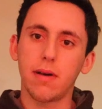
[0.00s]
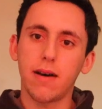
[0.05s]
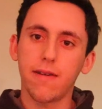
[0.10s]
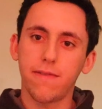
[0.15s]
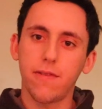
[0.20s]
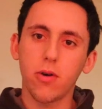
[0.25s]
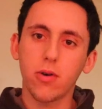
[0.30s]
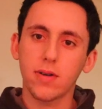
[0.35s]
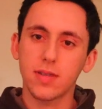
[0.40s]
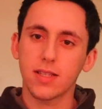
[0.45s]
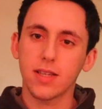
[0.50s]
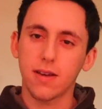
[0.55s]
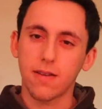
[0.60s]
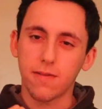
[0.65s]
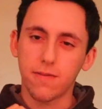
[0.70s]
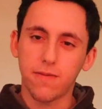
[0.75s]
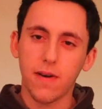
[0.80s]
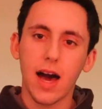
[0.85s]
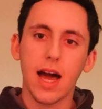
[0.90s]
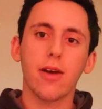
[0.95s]
I'm not focusing on
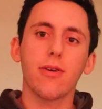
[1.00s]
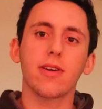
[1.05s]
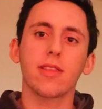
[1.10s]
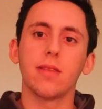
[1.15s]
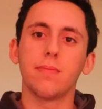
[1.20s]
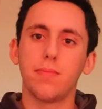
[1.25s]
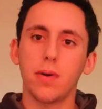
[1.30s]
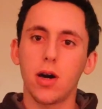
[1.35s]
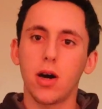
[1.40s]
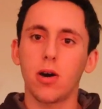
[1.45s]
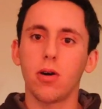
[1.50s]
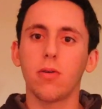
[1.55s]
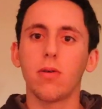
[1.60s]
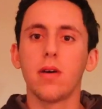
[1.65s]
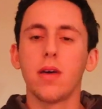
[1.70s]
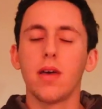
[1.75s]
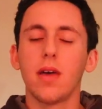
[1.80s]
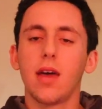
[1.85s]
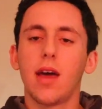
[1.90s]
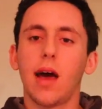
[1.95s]
firing the bow,
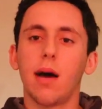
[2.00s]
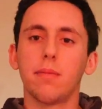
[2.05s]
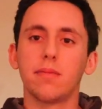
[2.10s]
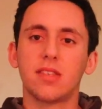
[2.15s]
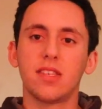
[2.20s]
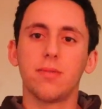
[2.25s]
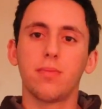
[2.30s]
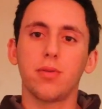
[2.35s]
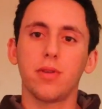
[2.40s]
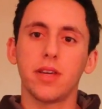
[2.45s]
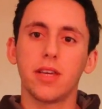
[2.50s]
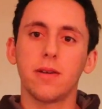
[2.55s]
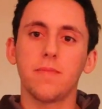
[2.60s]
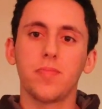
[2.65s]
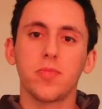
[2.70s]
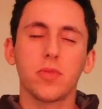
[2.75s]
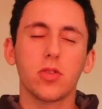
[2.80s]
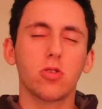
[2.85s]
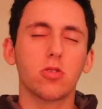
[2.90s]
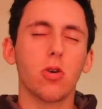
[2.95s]
I'm simply
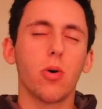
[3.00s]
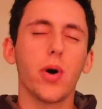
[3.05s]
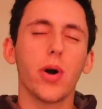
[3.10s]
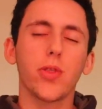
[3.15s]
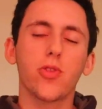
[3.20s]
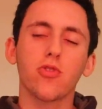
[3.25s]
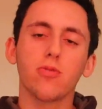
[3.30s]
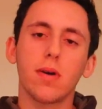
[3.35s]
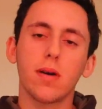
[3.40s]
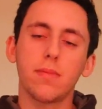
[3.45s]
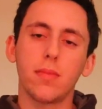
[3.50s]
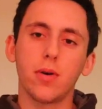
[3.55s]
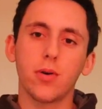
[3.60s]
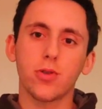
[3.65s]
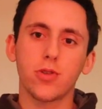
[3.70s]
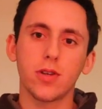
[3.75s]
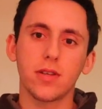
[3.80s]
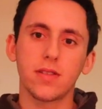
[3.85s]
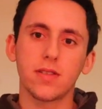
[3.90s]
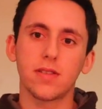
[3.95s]
going through my
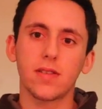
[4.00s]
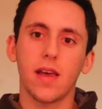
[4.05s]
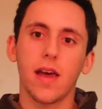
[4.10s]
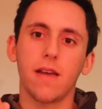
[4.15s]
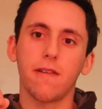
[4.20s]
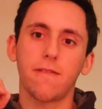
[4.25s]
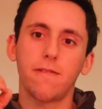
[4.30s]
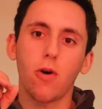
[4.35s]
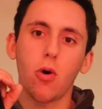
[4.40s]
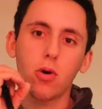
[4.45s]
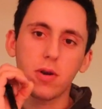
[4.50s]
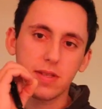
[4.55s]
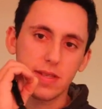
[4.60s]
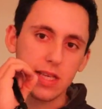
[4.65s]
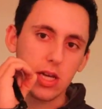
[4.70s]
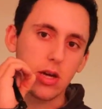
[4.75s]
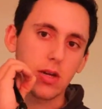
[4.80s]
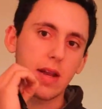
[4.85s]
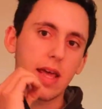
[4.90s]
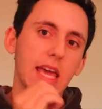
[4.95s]
motions and
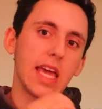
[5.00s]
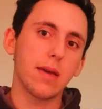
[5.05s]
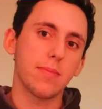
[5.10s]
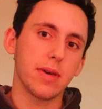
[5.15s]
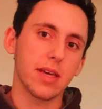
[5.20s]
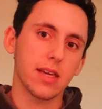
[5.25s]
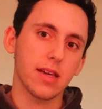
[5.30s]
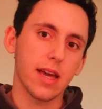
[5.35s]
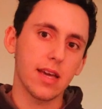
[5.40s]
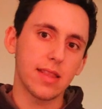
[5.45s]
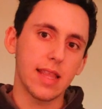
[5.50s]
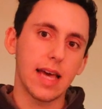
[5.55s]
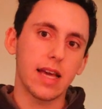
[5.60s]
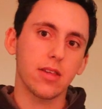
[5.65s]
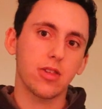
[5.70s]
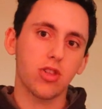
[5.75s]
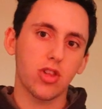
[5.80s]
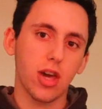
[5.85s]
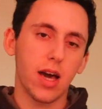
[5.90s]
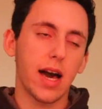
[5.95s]
focusing on aiming, and
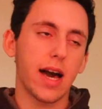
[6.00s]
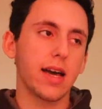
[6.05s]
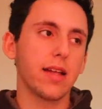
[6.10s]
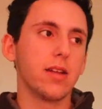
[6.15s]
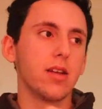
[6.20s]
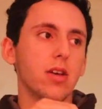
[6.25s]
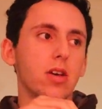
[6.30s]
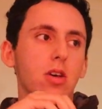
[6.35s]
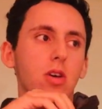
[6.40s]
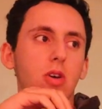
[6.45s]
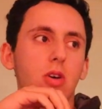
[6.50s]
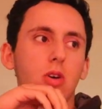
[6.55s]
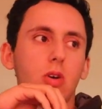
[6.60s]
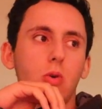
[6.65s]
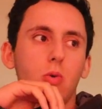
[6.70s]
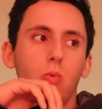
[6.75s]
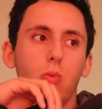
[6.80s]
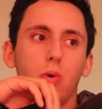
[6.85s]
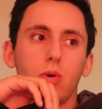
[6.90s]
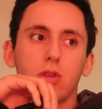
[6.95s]
that shot
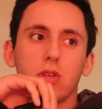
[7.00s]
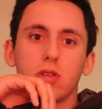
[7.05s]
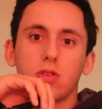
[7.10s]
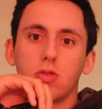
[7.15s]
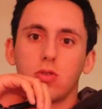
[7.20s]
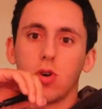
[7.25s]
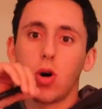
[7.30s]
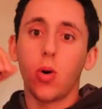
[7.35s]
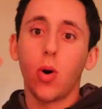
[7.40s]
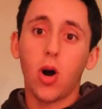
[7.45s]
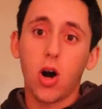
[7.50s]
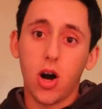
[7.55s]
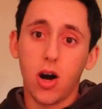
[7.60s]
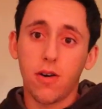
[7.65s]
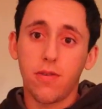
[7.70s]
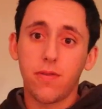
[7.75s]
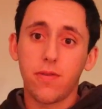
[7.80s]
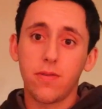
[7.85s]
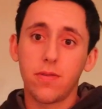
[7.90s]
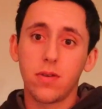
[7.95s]
will just go
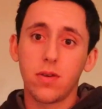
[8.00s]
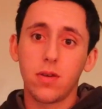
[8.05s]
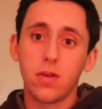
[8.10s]
off